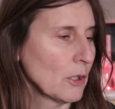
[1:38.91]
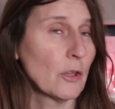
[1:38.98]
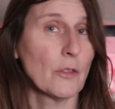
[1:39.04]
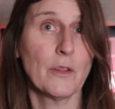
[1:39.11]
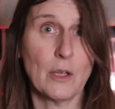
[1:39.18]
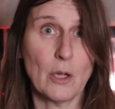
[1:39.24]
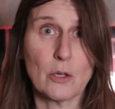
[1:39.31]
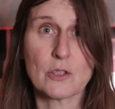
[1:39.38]

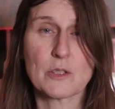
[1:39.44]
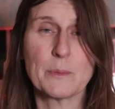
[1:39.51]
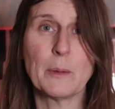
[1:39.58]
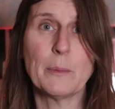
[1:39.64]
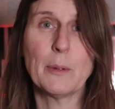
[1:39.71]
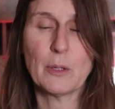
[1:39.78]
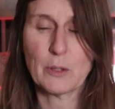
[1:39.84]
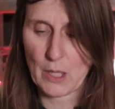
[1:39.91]
the Osmo
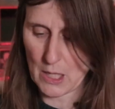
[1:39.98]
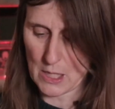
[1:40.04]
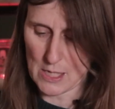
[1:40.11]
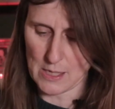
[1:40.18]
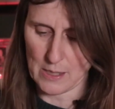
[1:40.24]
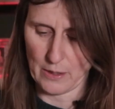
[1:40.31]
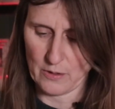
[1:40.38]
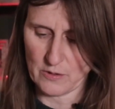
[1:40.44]
Pocket
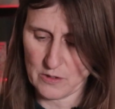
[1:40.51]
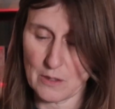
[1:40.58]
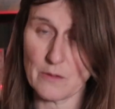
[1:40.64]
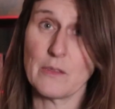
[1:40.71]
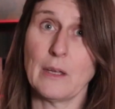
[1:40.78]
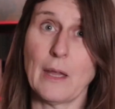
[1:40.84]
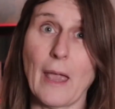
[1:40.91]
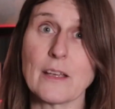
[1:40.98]
is
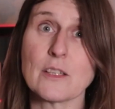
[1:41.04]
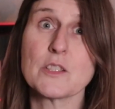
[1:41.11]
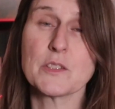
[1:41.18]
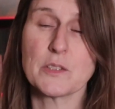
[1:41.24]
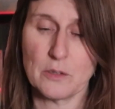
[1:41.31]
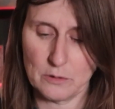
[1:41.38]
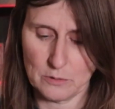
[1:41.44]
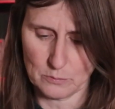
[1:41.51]
the
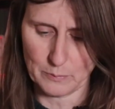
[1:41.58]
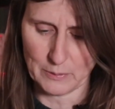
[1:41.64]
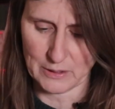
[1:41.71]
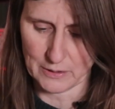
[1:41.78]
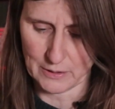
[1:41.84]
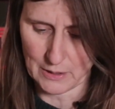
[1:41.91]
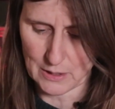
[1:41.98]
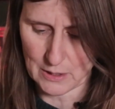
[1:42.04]
external
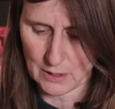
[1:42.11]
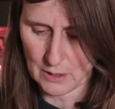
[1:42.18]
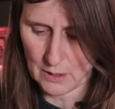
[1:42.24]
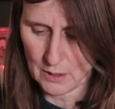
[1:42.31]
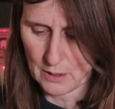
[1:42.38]
mic.